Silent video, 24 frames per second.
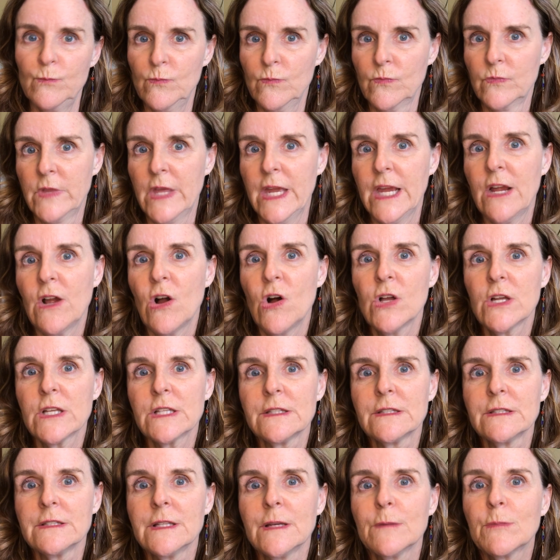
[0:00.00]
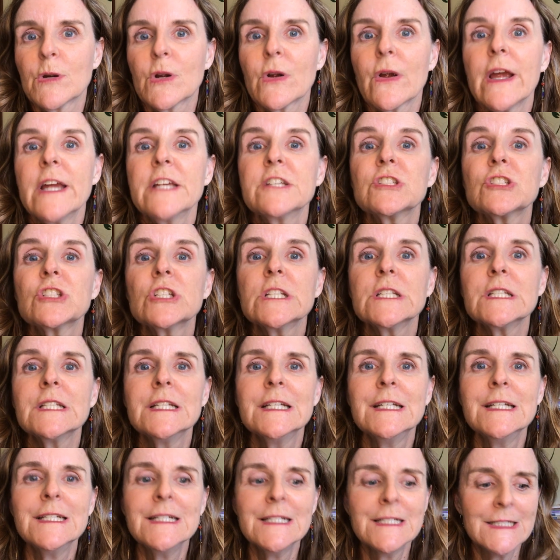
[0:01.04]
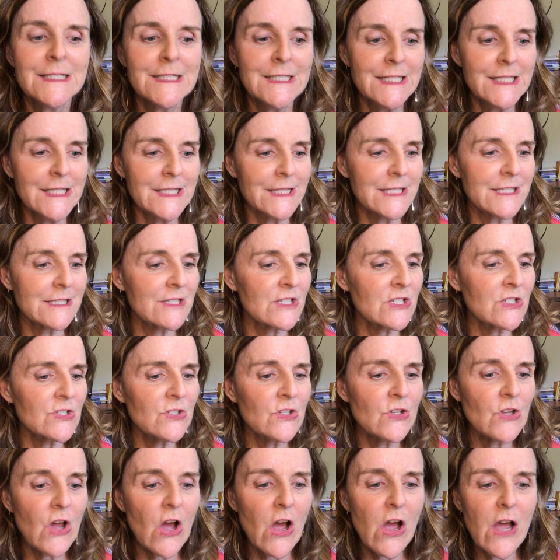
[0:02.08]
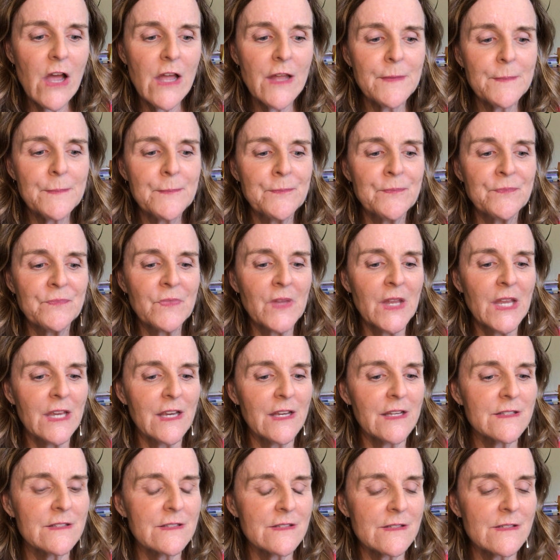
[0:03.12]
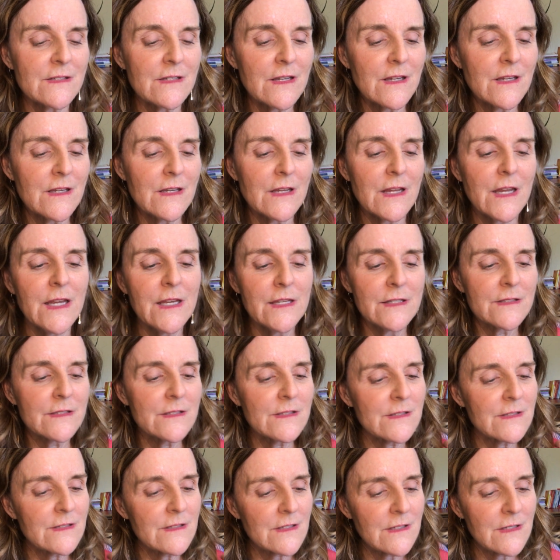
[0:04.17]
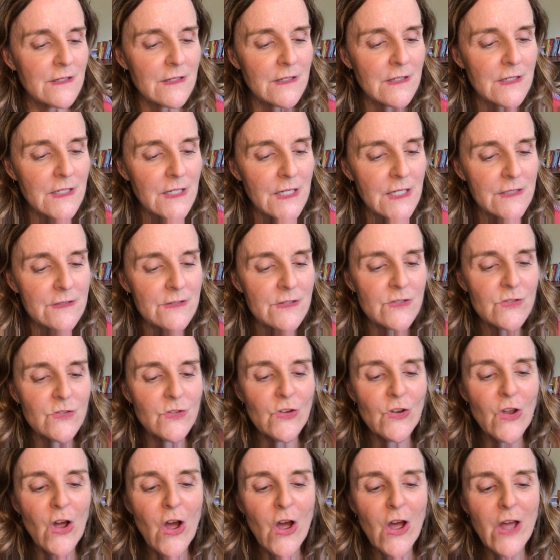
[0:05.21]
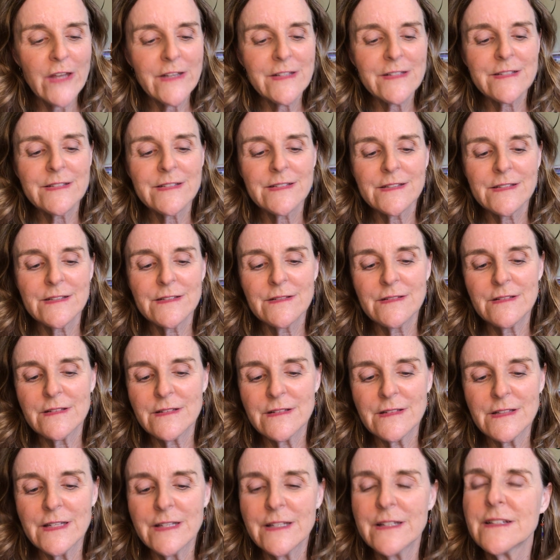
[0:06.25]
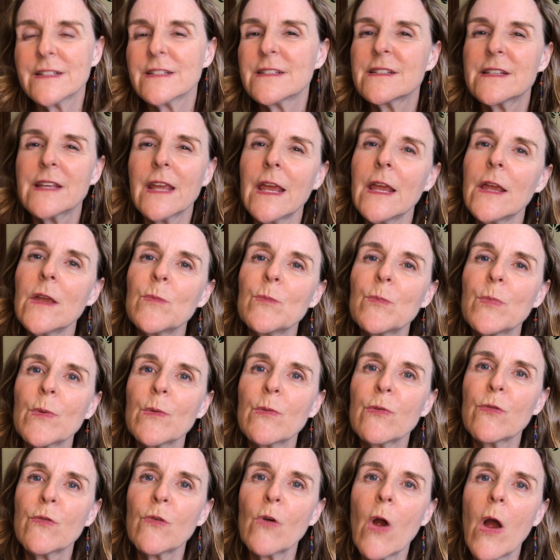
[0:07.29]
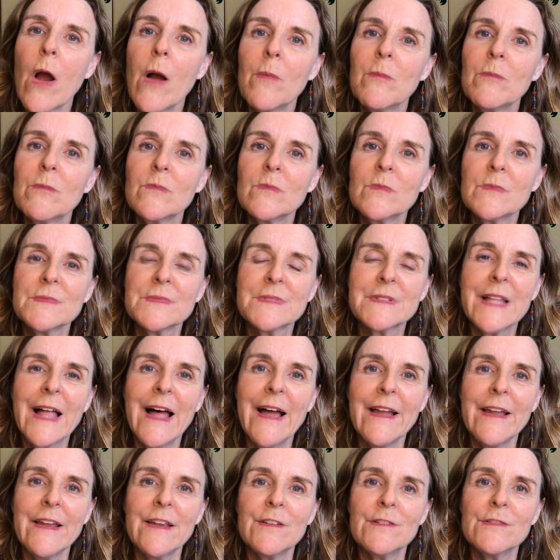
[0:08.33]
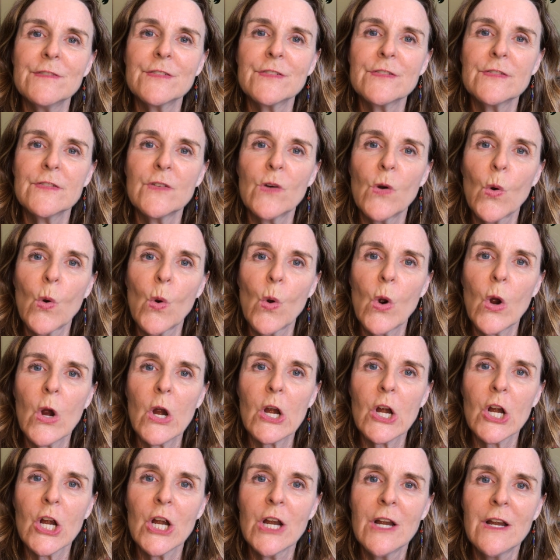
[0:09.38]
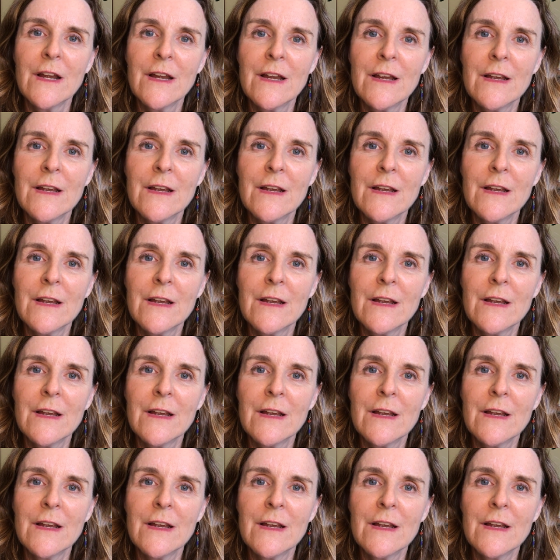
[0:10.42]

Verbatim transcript: they call it liberation that's not it's it's it's not an escape from life or